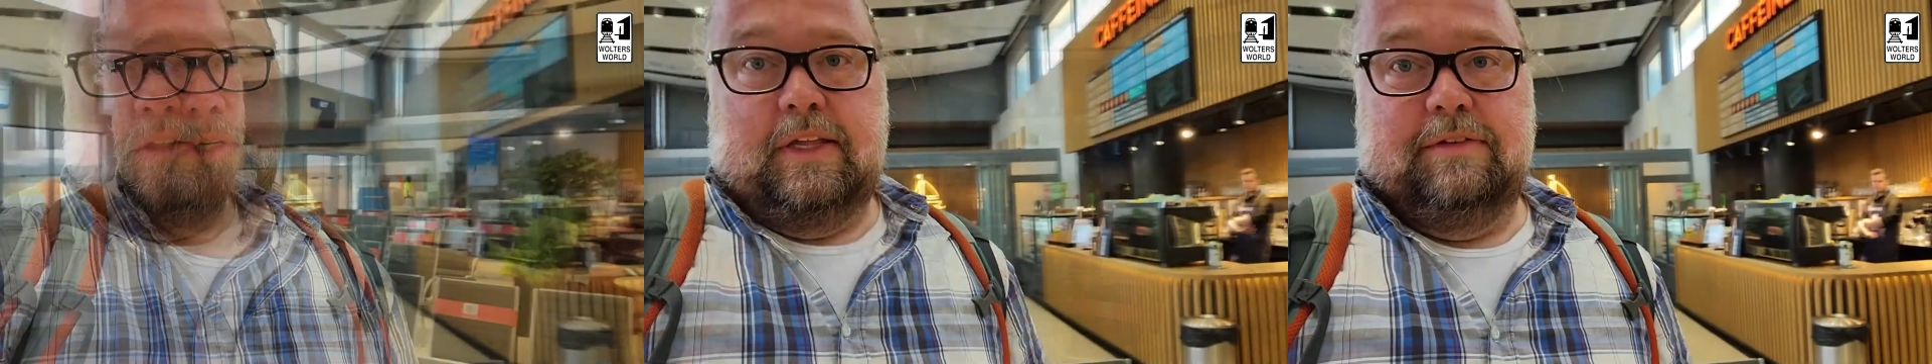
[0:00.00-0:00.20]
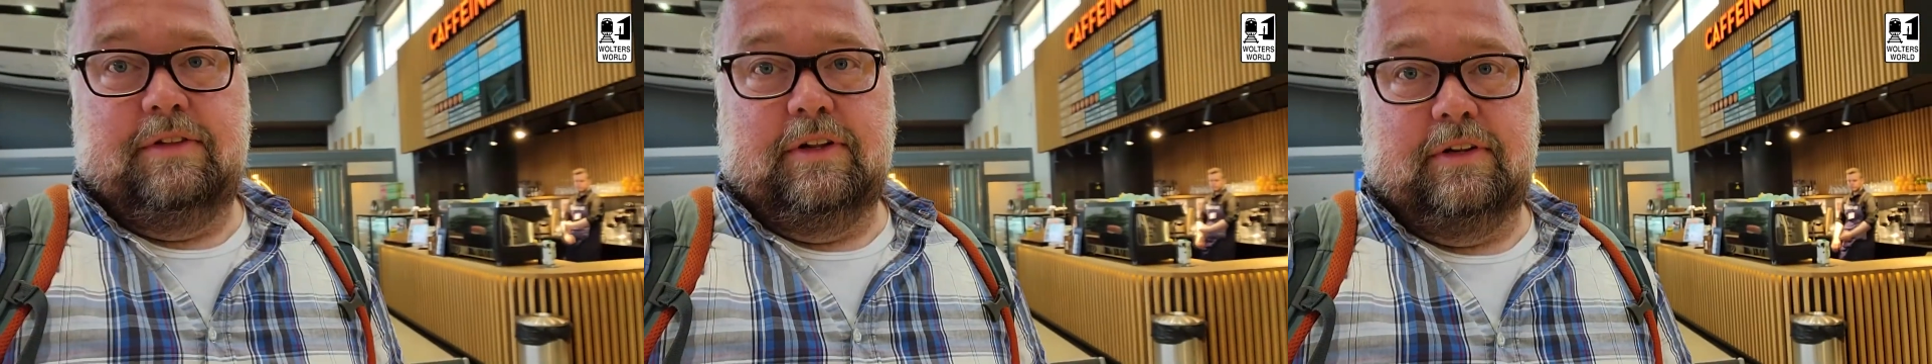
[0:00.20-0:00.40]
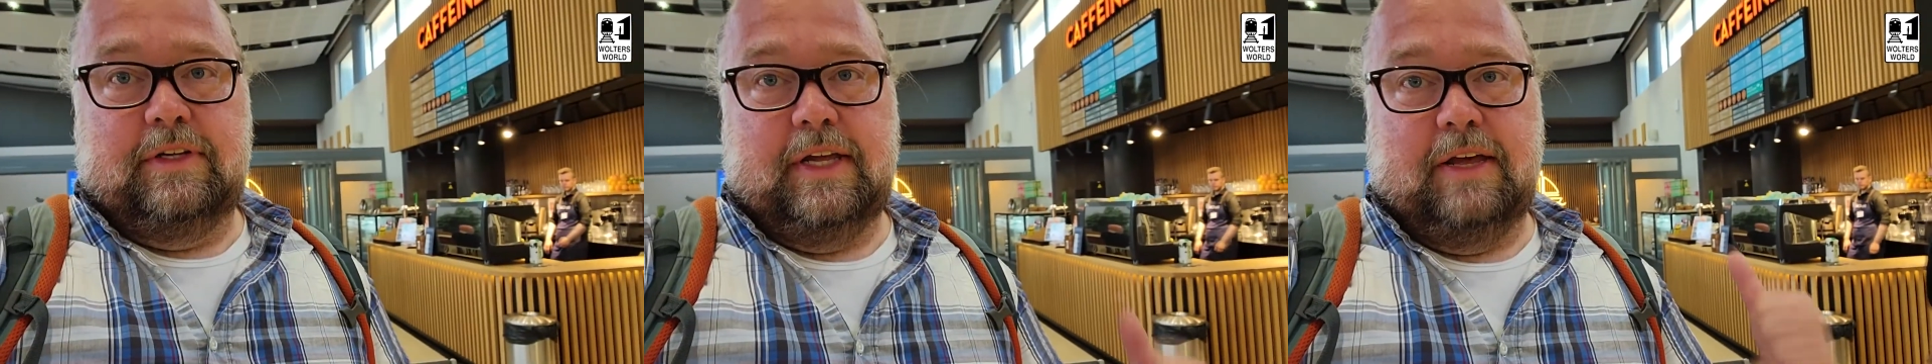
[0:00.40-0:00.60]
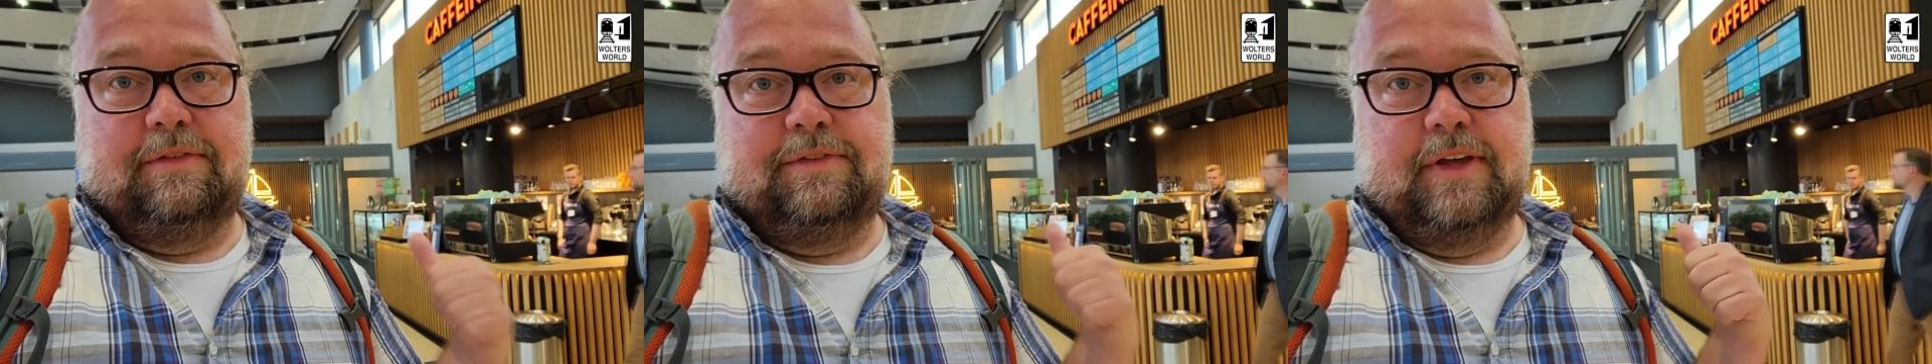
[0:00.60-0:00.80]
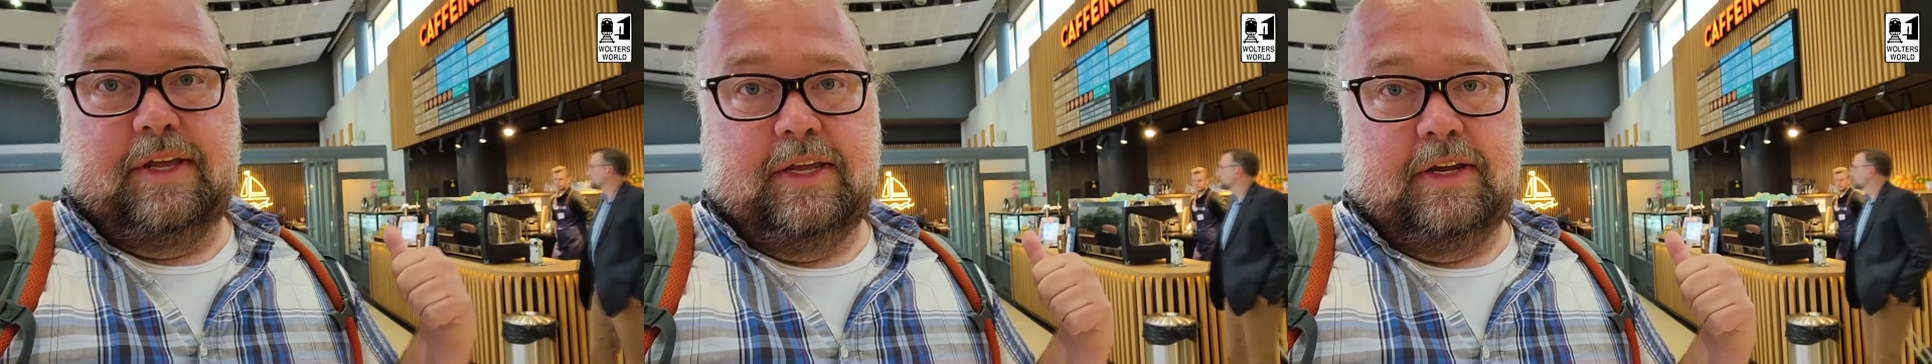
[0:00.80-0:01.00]
They have a little
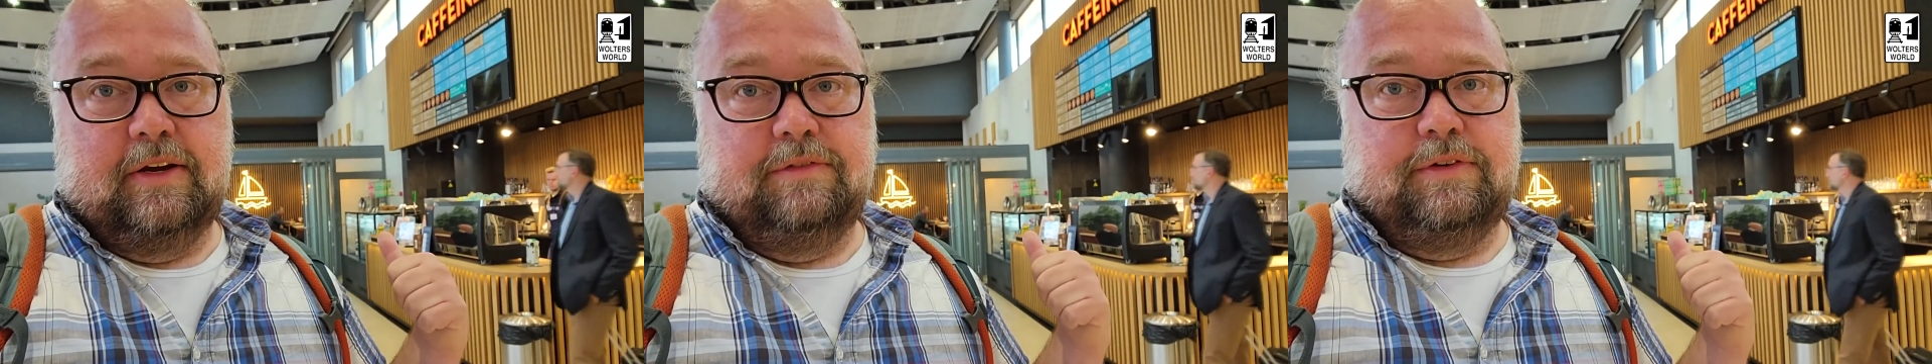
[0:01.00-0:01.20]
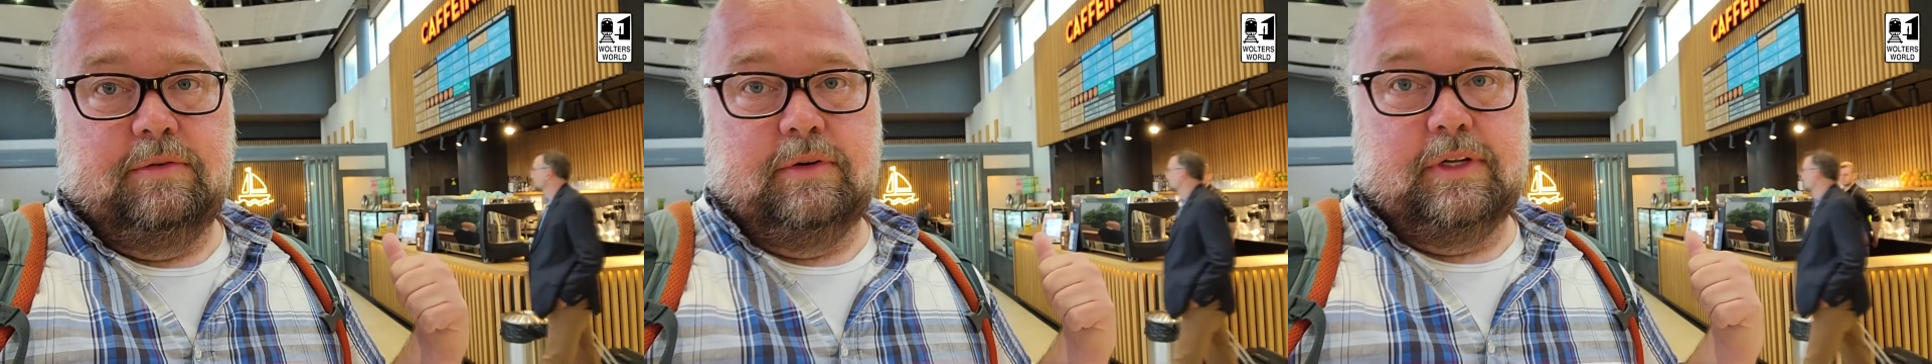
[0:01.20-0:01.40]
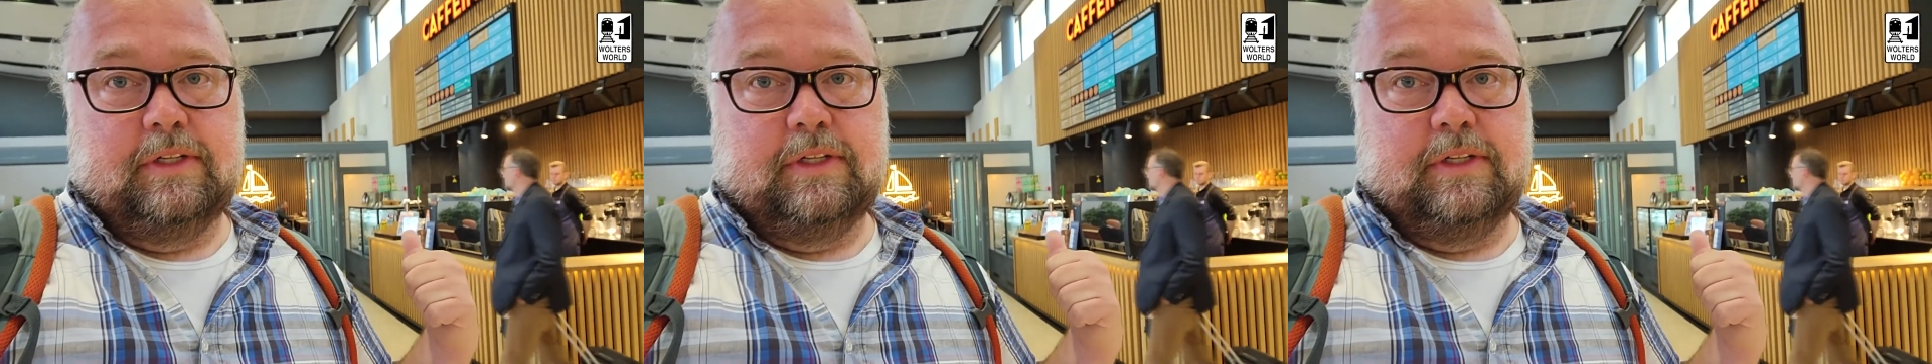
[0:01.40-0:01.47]
cafe here if you want to